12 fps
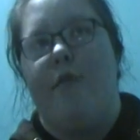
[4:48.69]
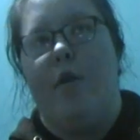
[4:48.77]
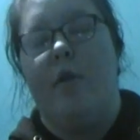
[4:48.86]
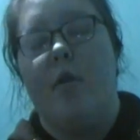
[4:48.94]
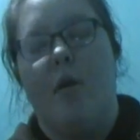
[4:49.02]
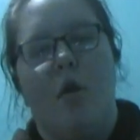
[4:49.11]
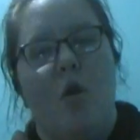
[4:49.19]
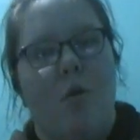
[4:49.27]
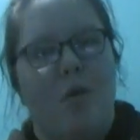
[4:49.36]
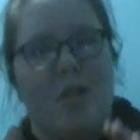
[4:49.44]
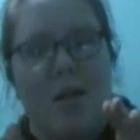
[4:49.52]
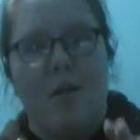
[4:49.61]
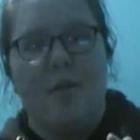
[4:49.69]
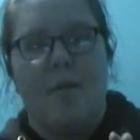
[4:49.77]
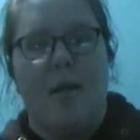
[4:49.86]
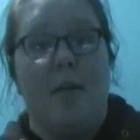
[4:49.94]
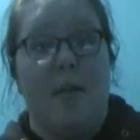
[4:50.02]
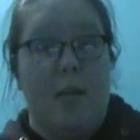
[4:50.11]
different, which I
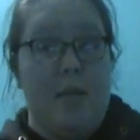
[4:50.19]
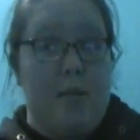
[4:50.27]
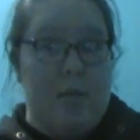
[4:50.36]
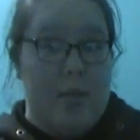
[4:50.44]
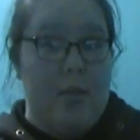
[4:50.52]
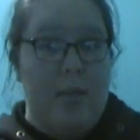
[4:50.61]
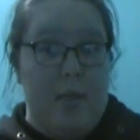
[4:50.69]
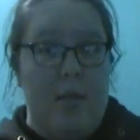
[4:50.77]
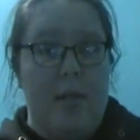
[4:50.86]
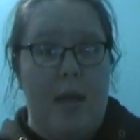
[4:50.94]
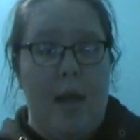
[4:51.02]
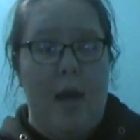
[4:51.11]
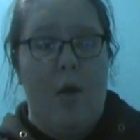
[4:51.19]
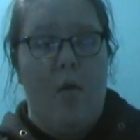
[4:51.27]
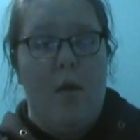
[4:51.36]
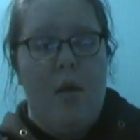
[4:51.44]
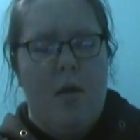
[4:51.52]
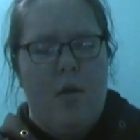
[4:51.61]
understand that he's 16
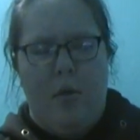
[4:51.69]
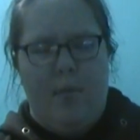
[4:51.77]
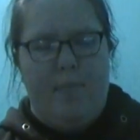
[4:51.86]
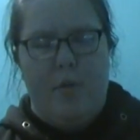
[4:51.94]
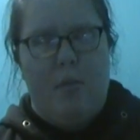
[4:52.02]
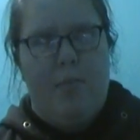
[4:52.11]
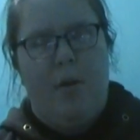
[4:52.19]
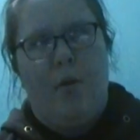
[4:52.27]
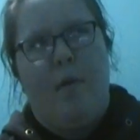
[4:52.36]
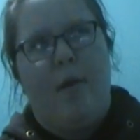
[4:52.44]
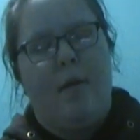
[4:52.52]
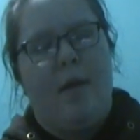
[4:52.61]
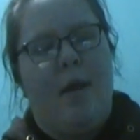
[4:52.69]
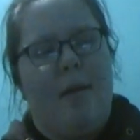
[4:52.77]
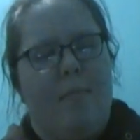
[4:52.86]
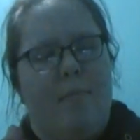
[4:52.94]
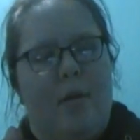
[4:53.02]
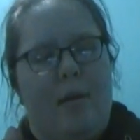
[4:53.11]
now, or something around
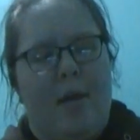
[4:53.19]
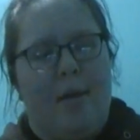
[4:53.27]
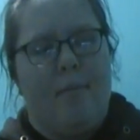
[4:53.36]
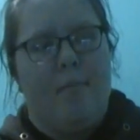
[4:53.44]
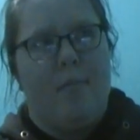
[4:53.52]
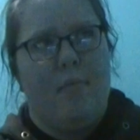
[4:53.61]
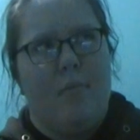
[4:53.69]
that, but, like,